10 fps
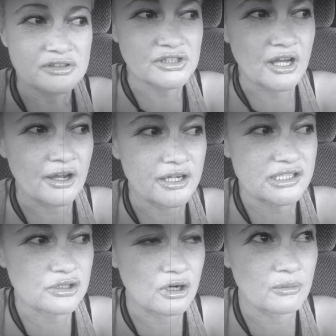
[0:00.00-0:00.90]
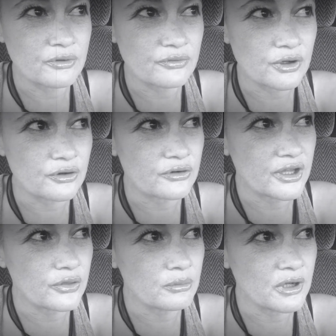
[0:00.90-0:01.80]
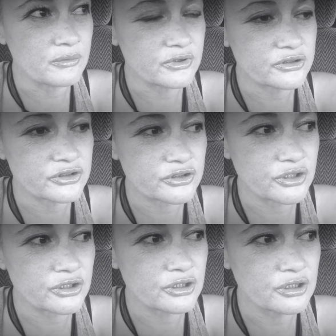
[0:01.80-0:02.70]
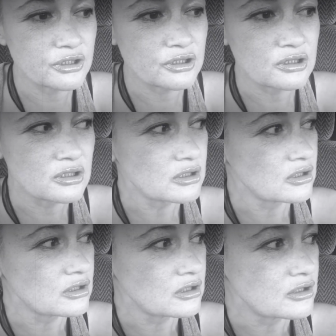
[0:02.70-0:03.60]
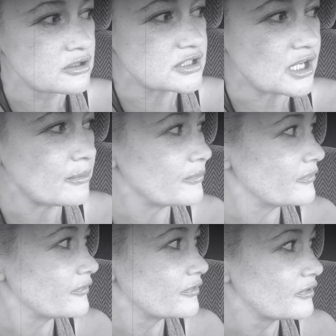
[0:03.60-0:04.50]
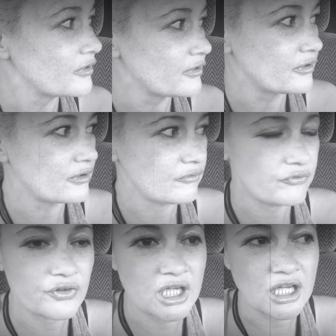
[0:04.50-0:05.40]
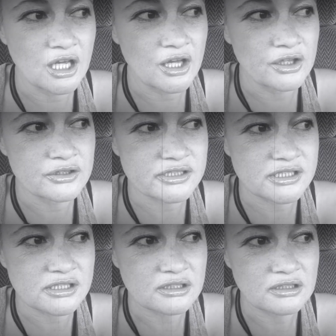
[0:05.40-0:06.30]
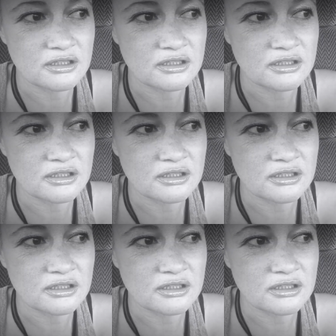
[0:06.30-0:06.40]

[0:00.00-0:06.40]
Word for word: It's the only time I've got at the moment to do some videos